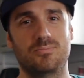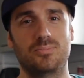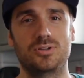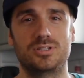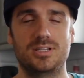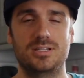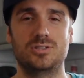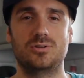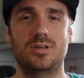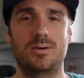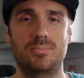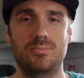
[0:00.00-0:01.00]
puts into
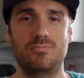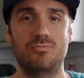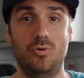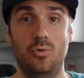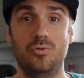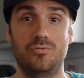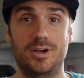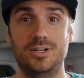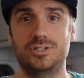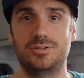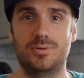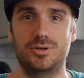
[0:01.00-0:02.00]
that all the
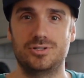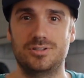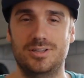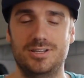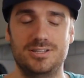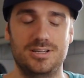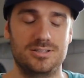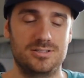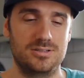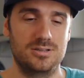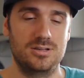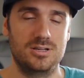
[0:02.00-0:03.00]
ranges of motion that it does.